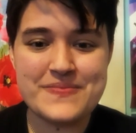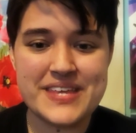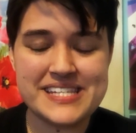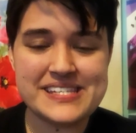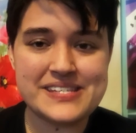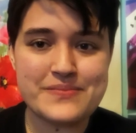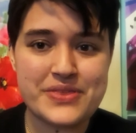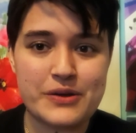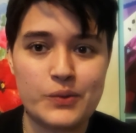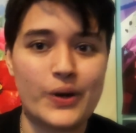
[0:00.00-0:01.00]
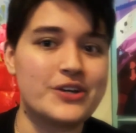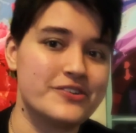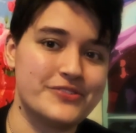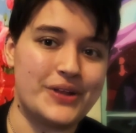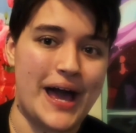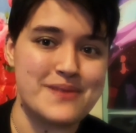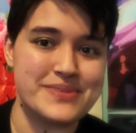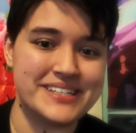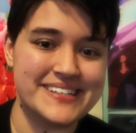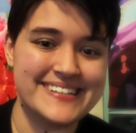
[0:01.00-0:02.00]
Then something wonderful
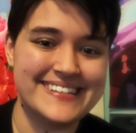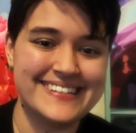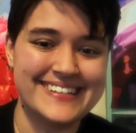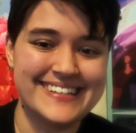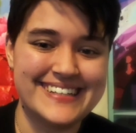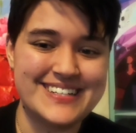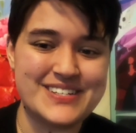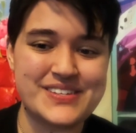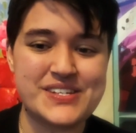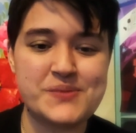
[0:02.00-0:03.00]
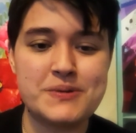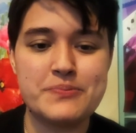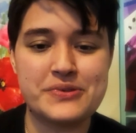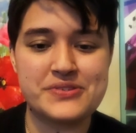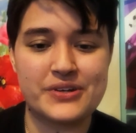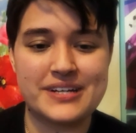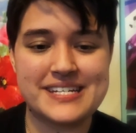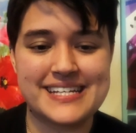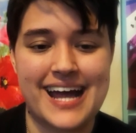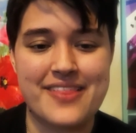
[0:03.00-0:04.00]
happened. Just as people started
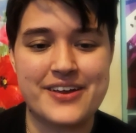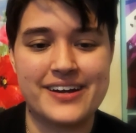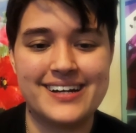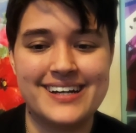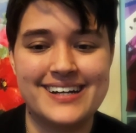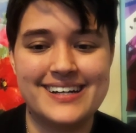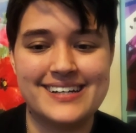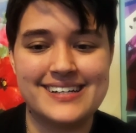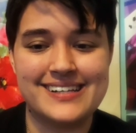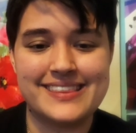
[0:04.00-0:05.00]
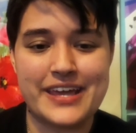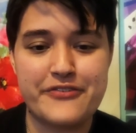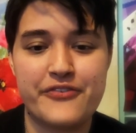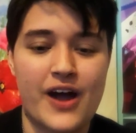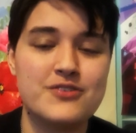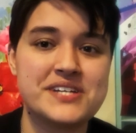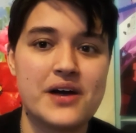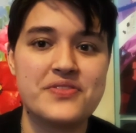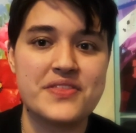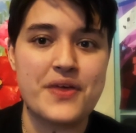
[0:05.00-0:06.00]
to gather, they found
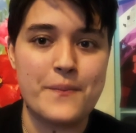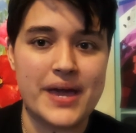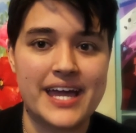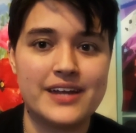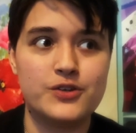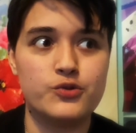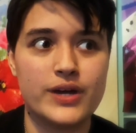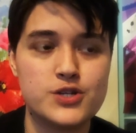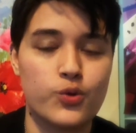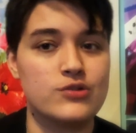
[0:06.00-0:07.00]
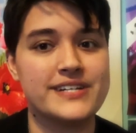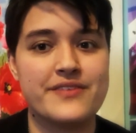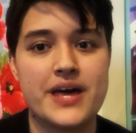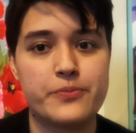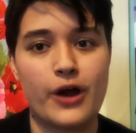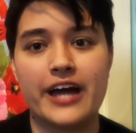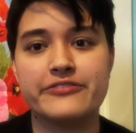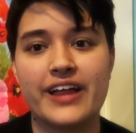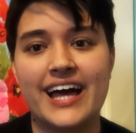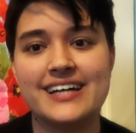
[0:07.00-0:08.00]
out that the man who had torn down that pride
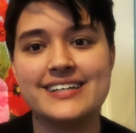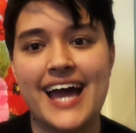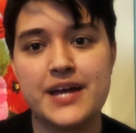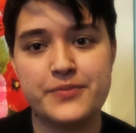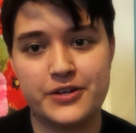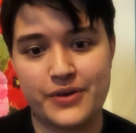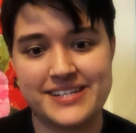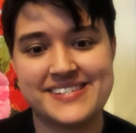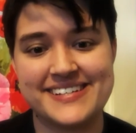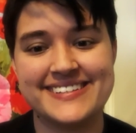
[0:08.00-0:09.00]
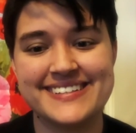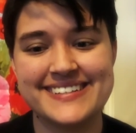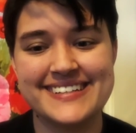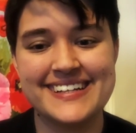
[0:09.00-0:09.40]
flag had been arrested.